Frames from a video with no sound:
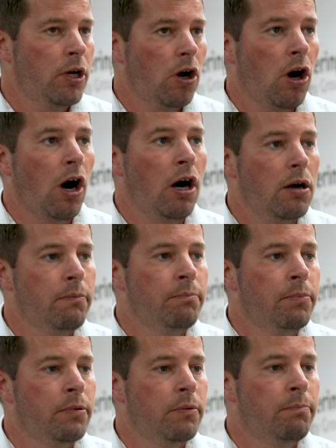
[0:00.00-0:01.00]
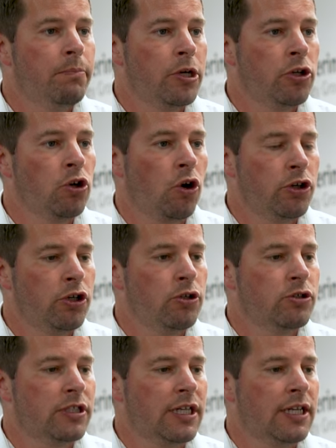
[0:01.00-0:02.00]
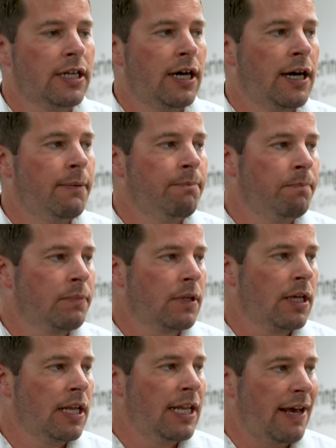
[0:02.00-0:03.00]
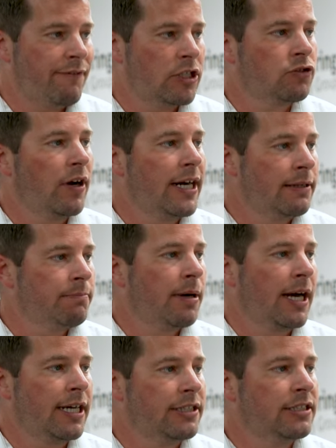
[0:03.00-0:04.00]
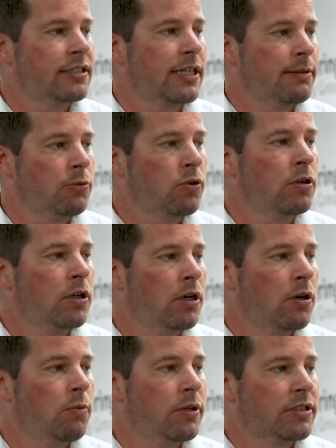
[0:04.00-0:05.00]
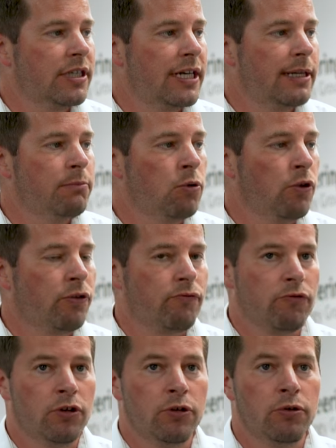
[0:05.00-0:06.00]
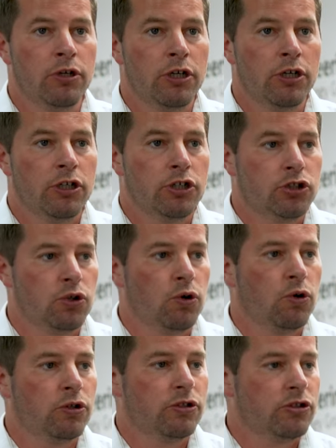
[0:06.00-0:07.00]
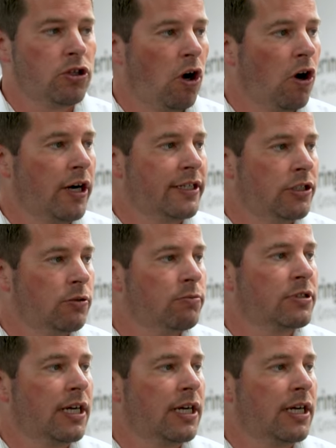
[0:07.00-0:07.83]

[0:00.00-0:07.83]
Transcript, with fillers: We are, but not using levy training packages anymore. We're seeing it more through short, targeted